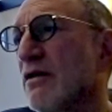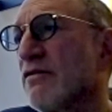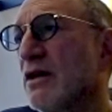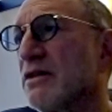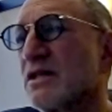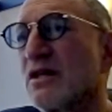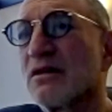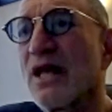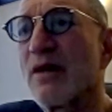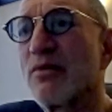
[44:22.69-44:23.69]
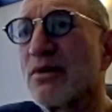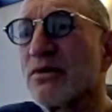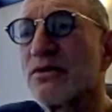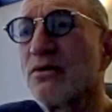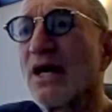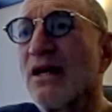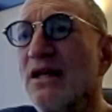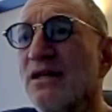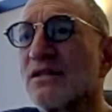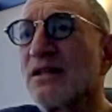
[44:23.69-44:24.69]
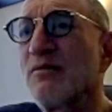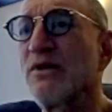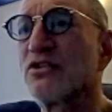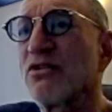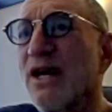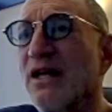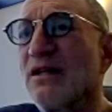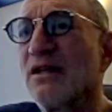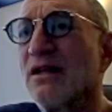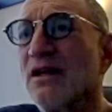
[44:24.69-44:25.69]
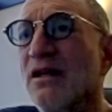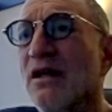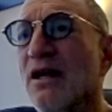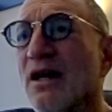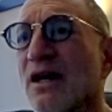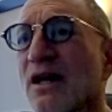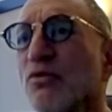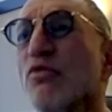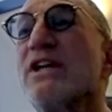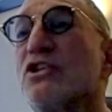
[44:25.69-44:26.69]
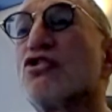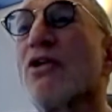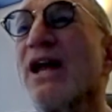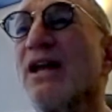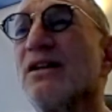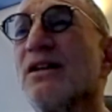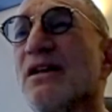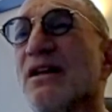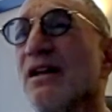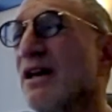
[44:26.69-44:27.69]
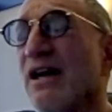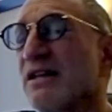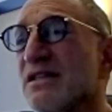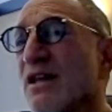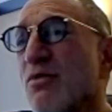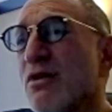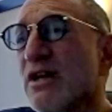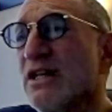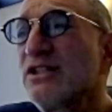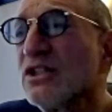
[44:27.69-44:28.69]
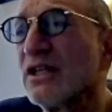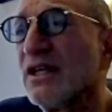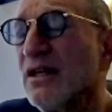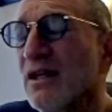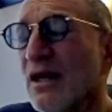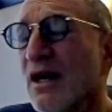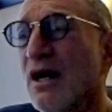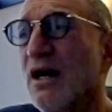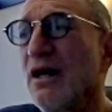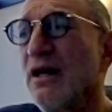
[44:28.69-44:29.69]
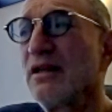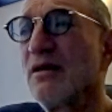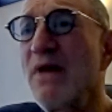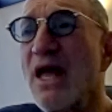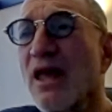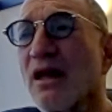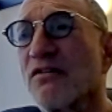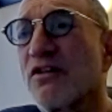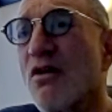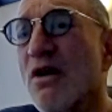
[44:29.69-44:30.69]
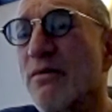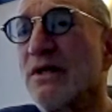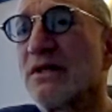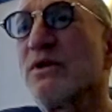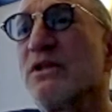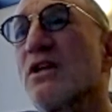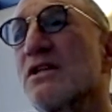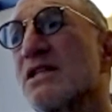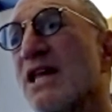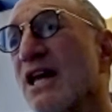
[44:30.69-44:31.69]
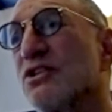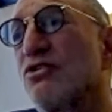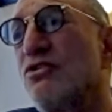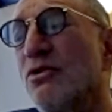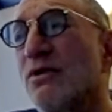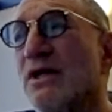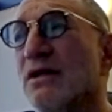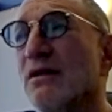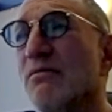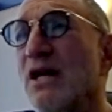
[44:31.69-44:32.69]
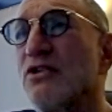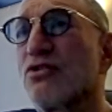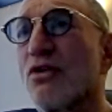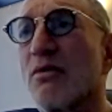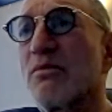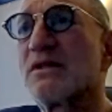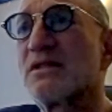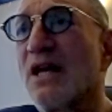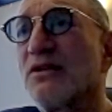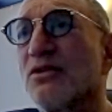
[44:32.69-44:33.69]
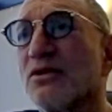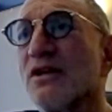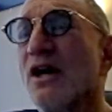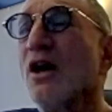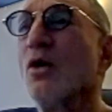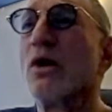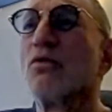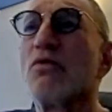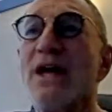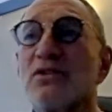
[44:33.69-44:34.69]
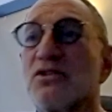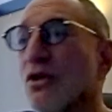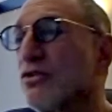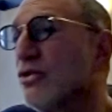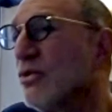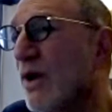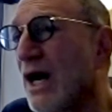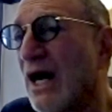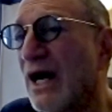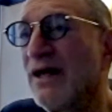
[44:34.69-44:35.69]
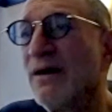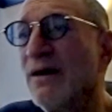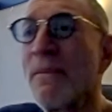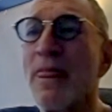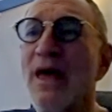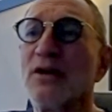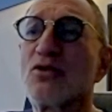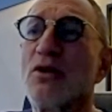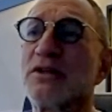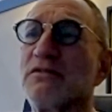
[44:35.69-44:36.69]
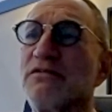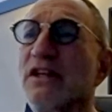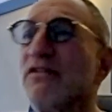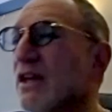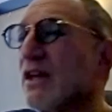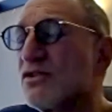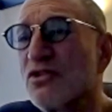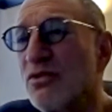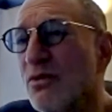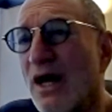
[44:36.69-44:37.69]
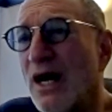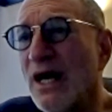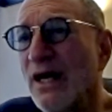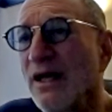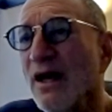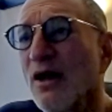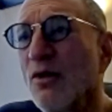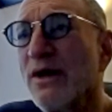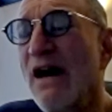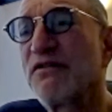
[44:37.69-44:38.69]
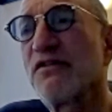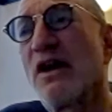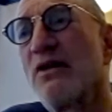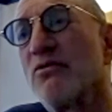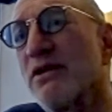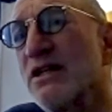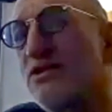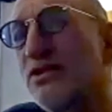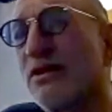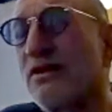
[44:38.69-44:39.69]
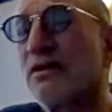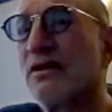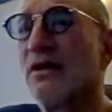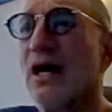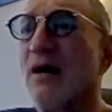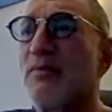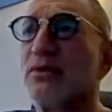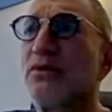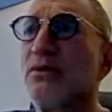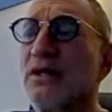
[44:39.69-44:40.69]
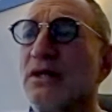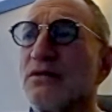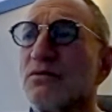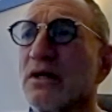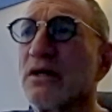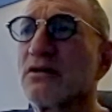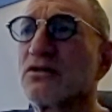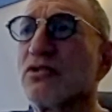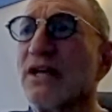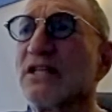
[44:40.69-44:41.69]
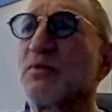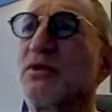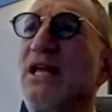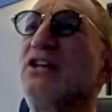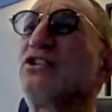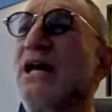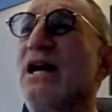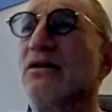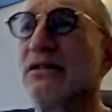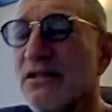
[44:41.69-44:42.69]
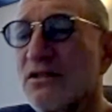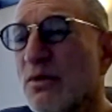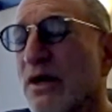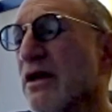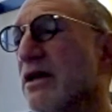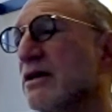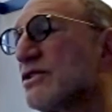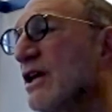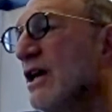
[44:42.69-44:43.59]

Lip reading: unskilled laborers who can easily be trained, retrained as they were initially in the making of garments. We just can't do it in the major urban centers where rents are too high and cost of living is too high. We have to find regional opportunities where there's transportation outlets, where there's